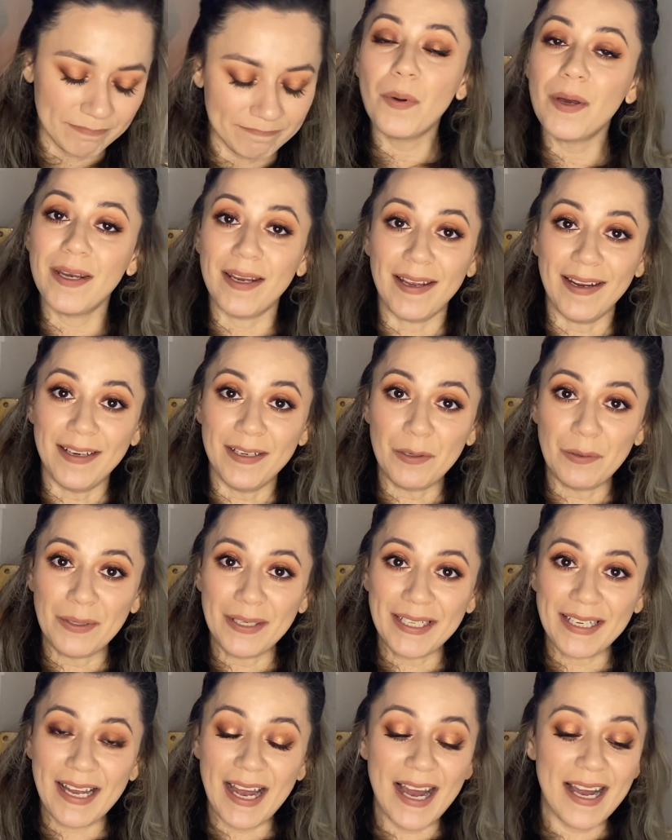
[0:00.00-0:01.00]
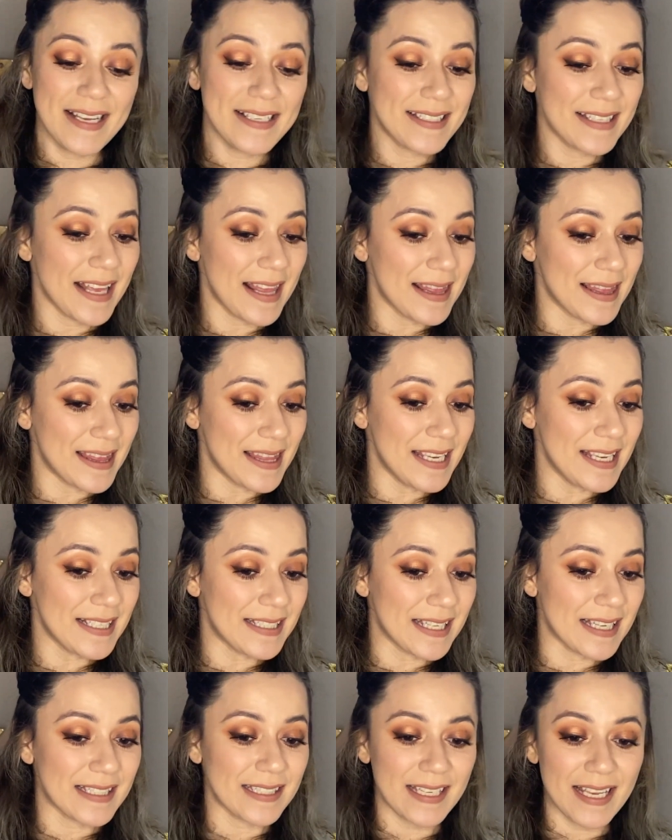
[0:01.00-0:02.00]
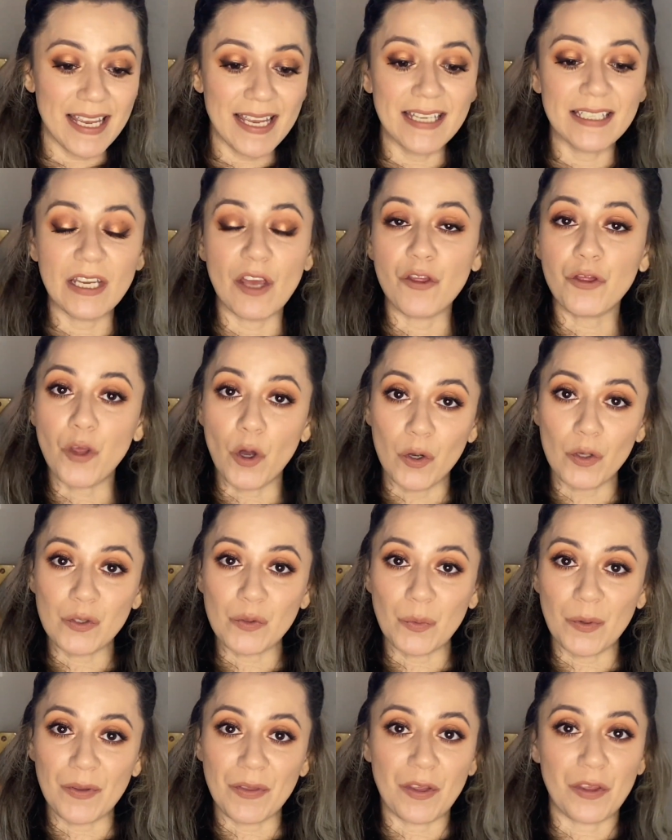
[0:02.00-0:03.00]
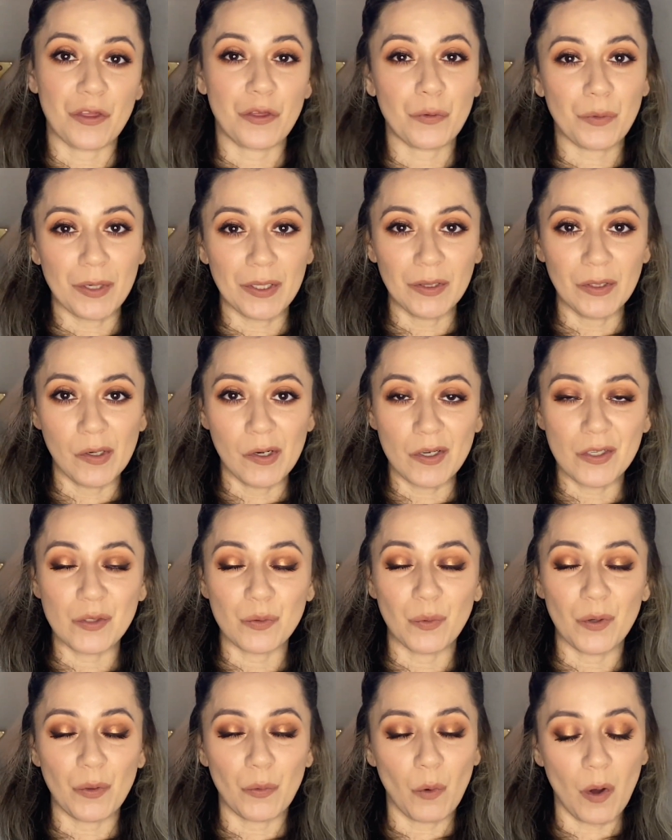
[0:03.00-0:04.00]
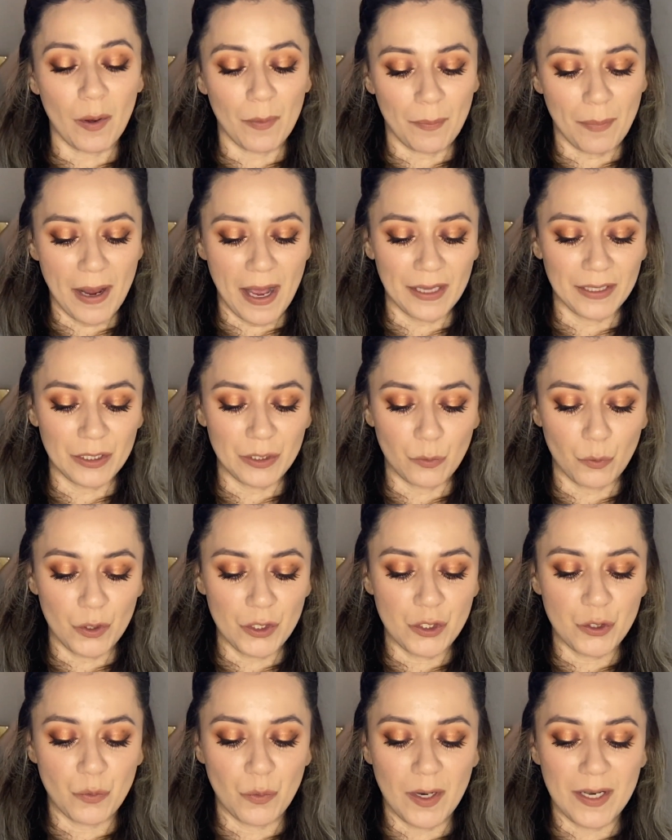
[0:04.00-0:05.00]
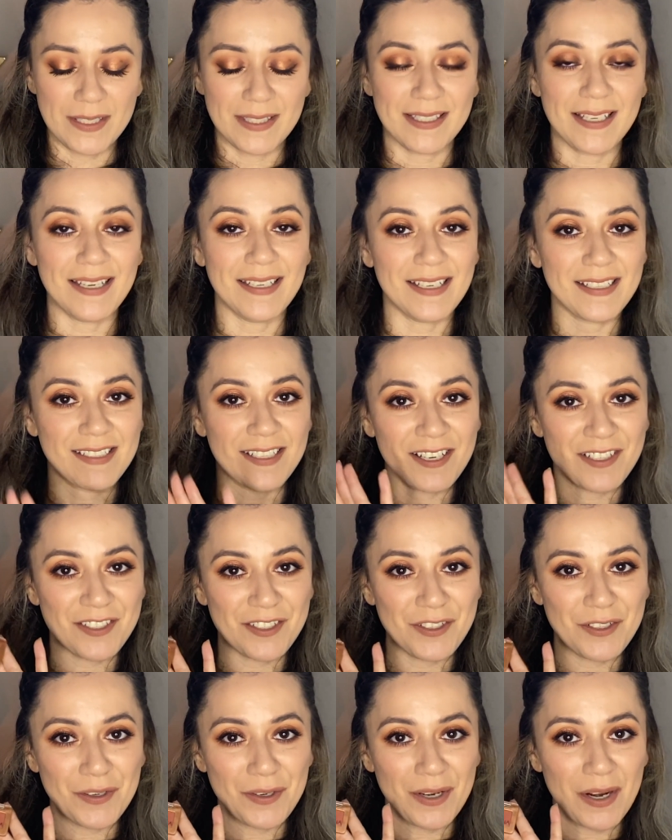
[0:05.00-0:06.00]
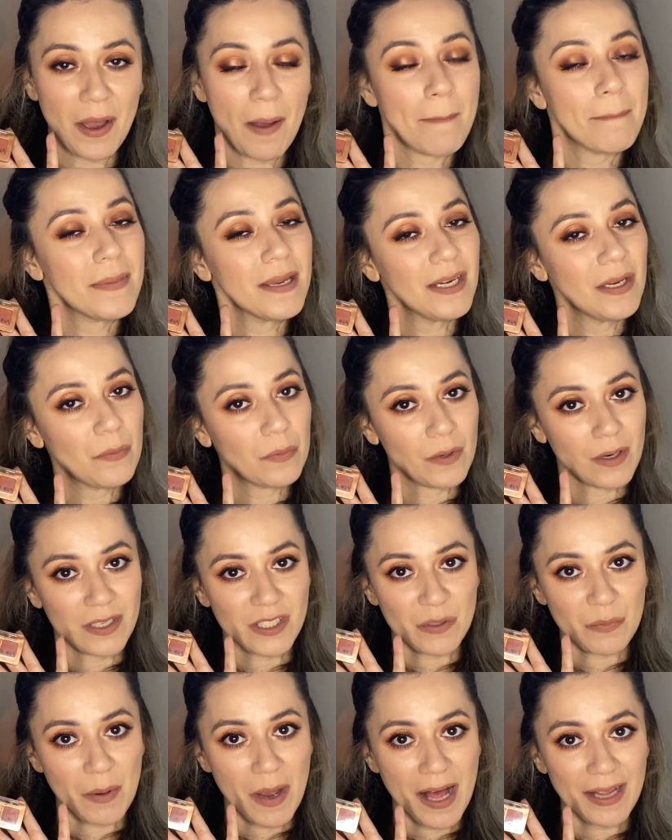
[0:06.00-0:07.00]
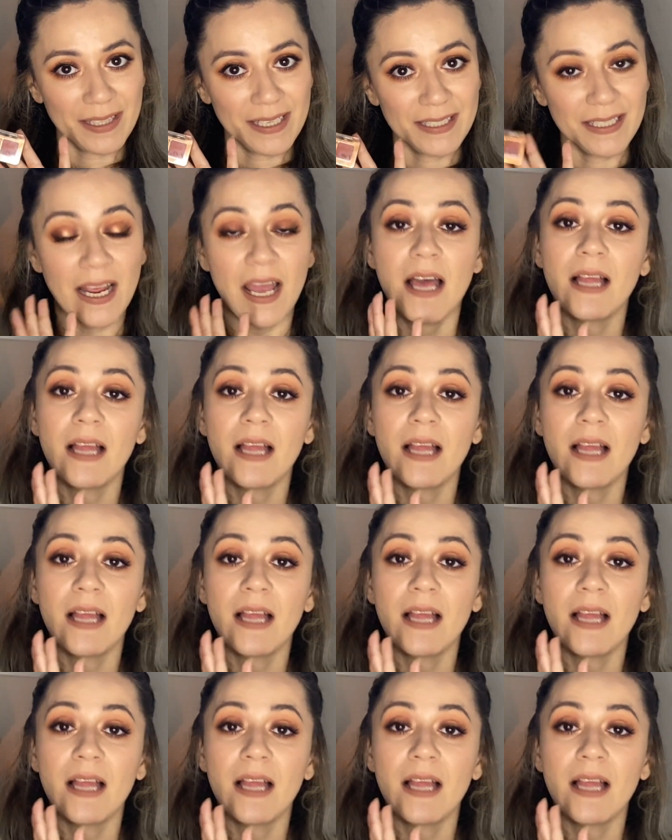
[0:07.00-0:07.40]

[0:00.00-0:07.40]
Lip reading: But anyway, guys, this is it. Those were the three looks with one palette, which was the Natasha Denona Mini Bronze Palette.